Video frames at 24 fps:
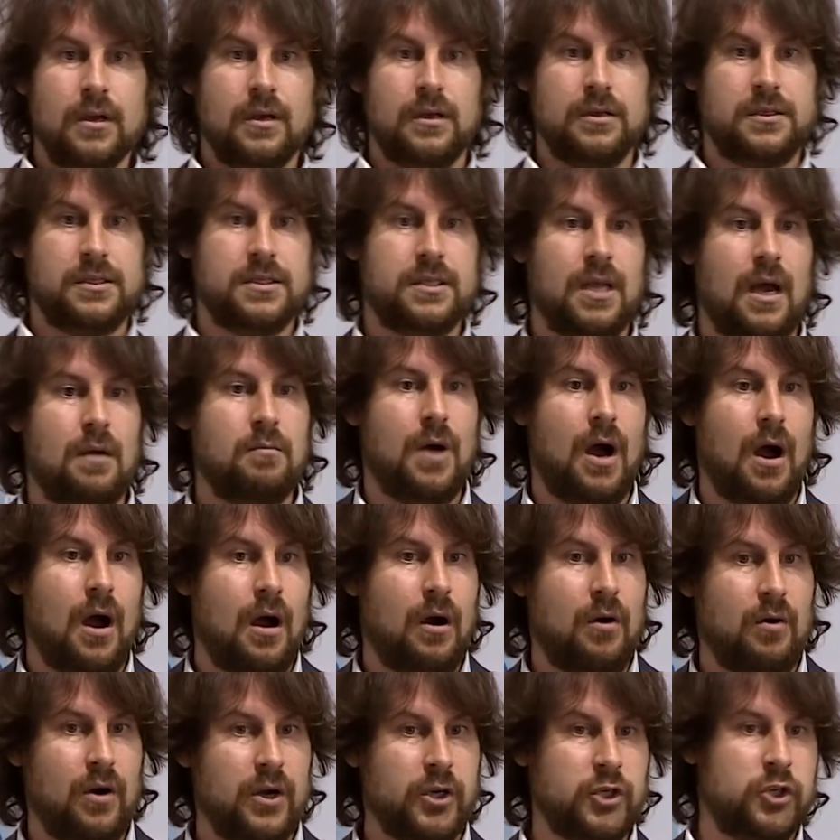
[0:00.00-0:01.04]
uh,
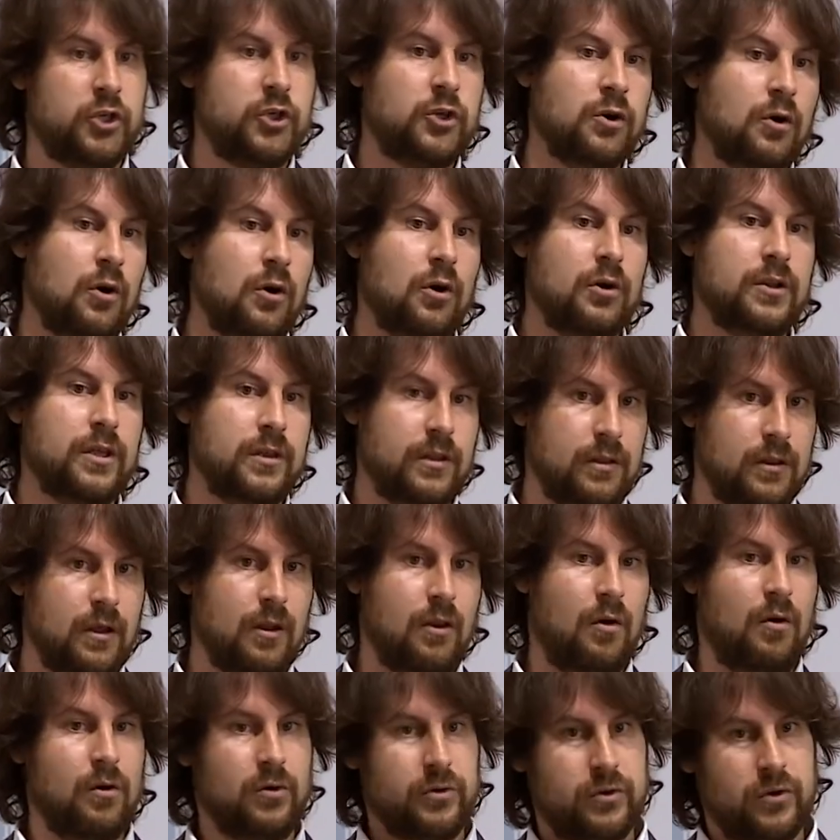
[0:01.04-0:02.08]
somehow assure that in the
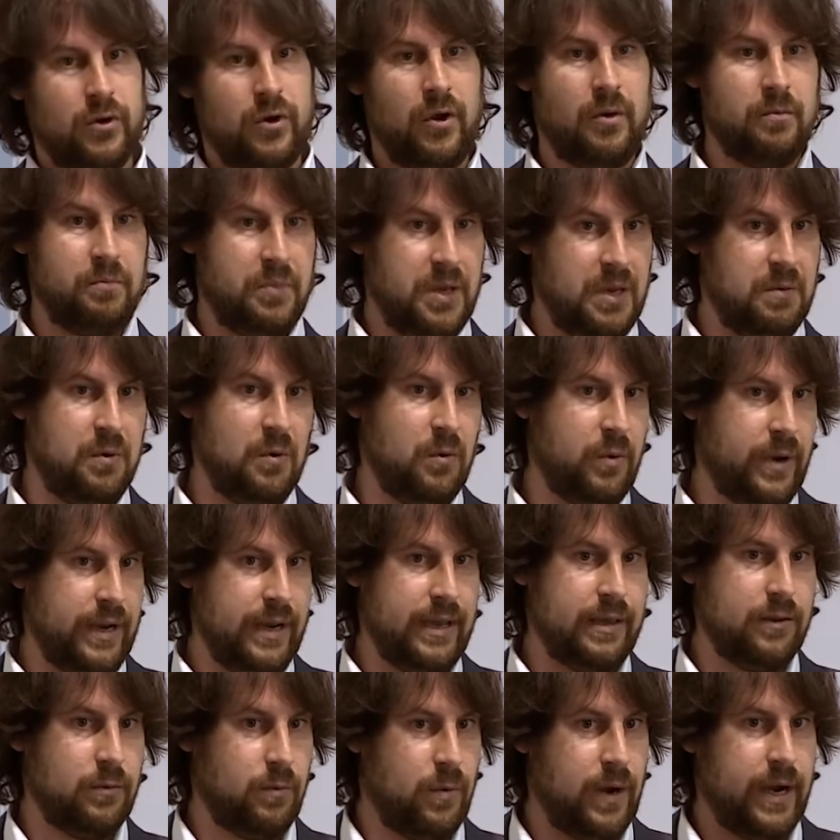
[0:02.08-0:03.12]
long term people will
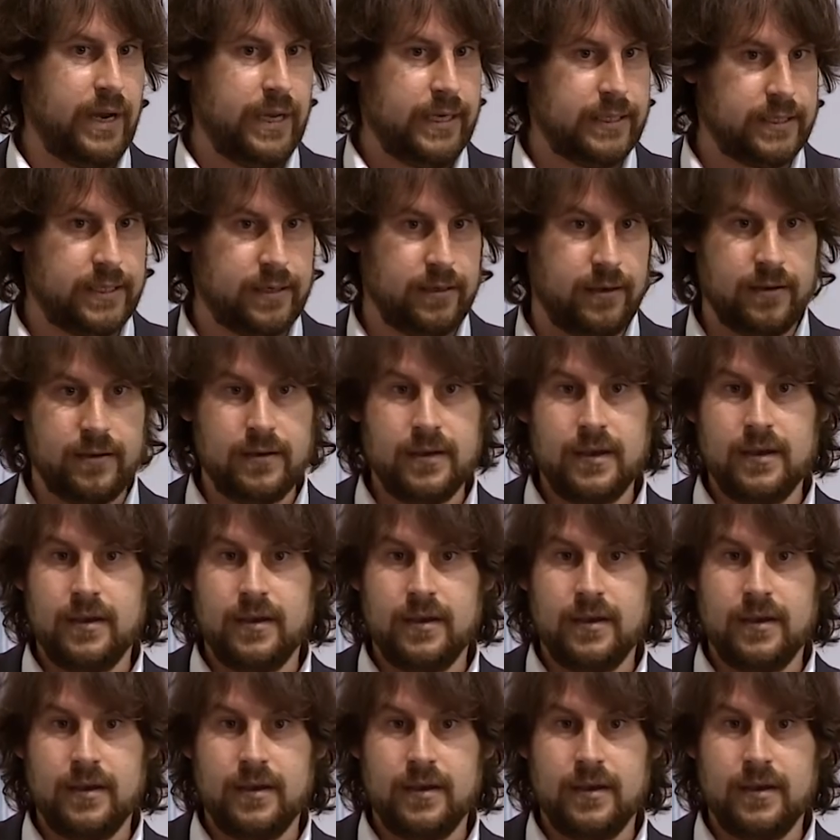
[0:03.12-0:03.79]
get wiser